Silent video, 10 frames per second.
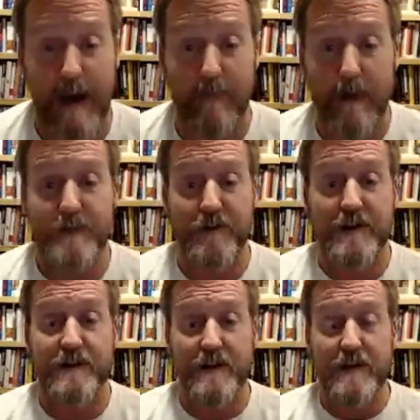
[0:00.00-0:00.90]
I want you
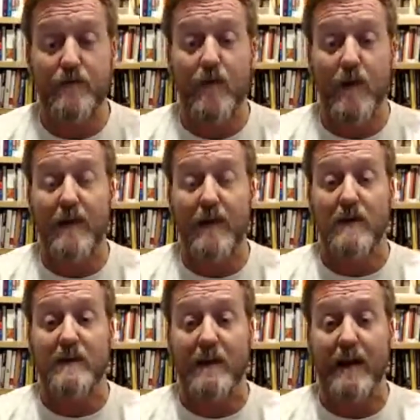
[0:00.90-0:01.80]
to see what
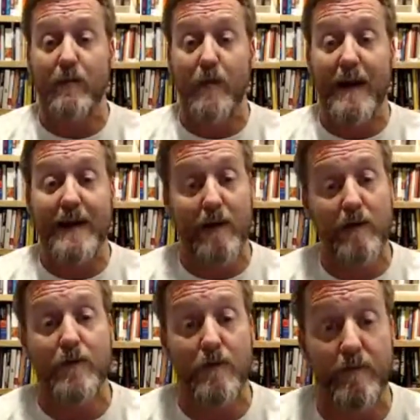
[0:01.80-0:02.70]
looks like when I
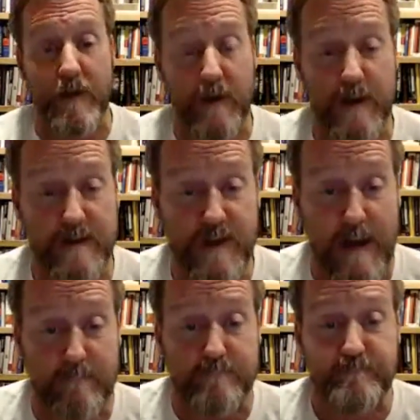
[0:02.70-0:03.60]
don't do a very good
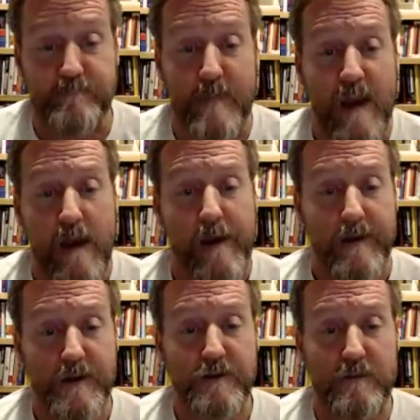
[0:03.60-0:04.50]
job.
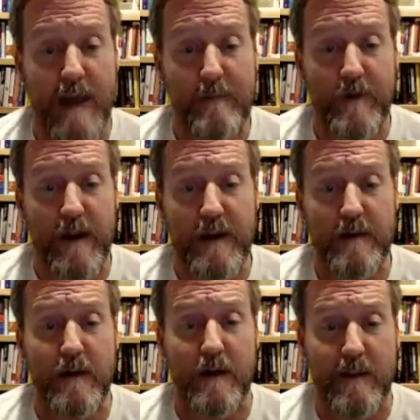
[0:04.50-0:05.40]
Could you
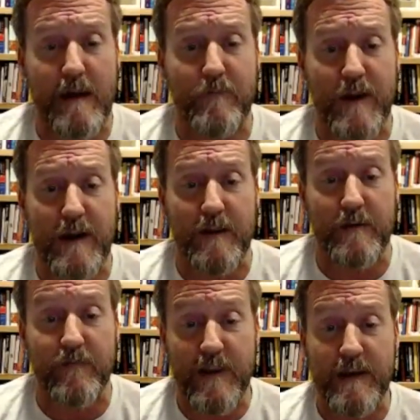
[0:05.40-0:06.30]
elaborate on
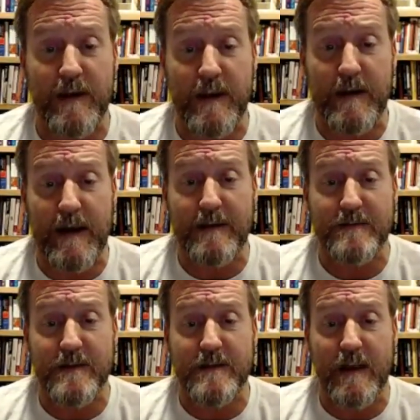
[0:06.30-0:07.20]
the validity
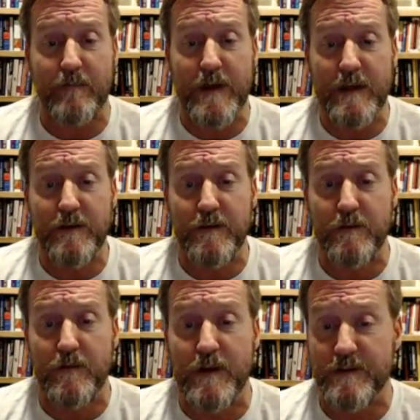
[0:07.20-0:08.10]
analysis that we need to
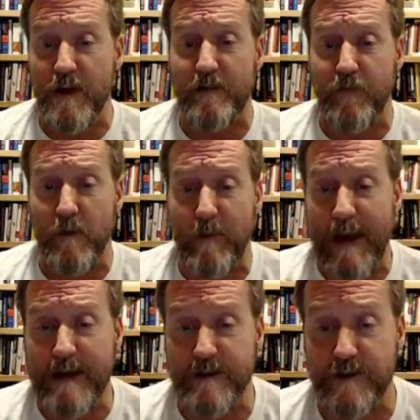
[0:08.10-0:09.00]
do in a software
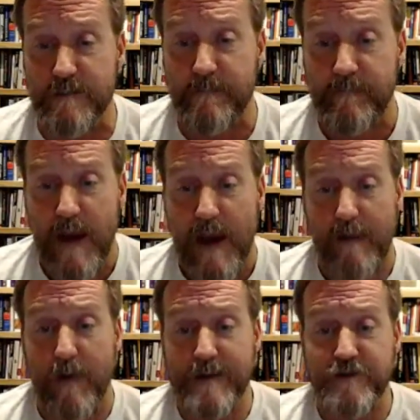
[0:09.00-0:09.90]
package? I
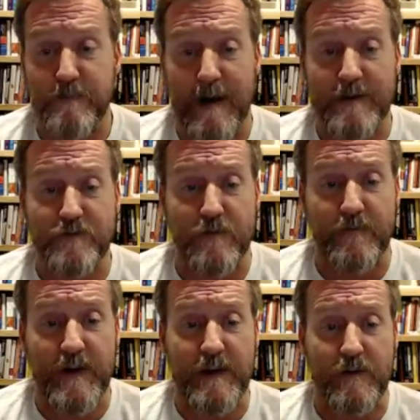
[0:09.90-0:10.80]
watched your module
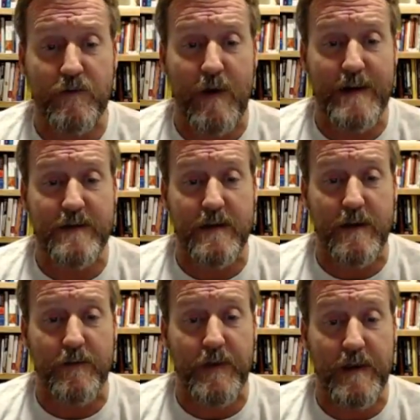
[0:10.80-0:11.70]
video twice and
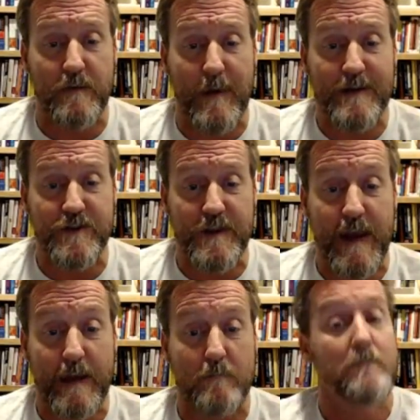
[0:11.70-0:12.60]
don't think you mentioned
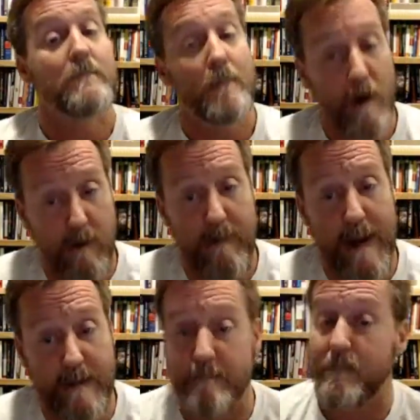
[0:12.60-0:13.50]
that.
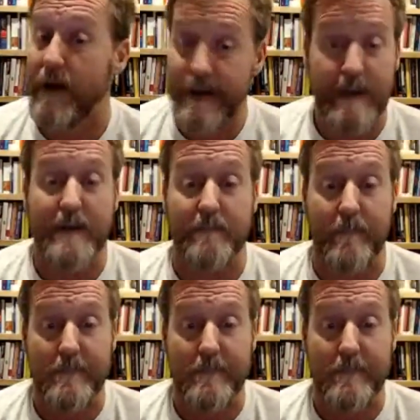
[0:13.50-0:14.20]
Correct, I didn't.